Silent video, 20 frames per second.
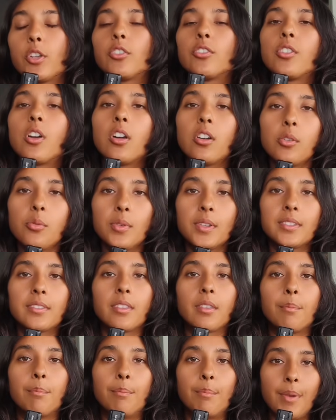they're not always
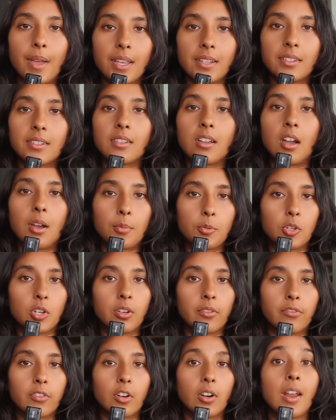the best
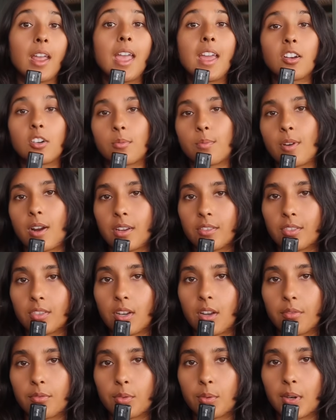option for enterprise
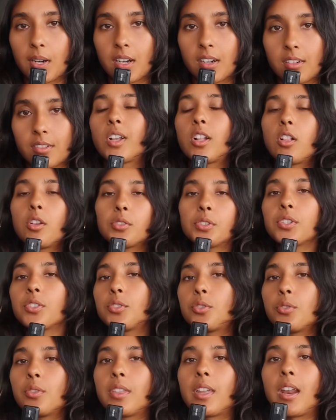software. The
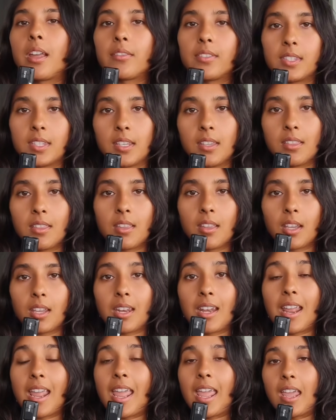closest tool that I've seen that
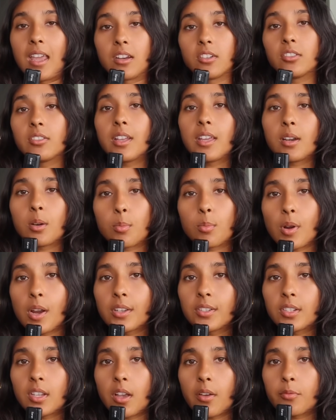can handle
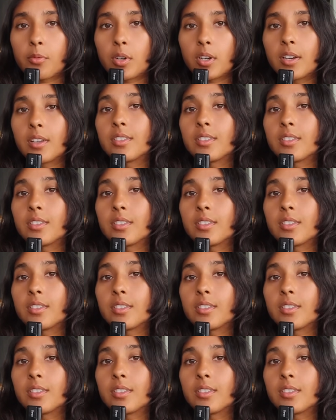enterprise software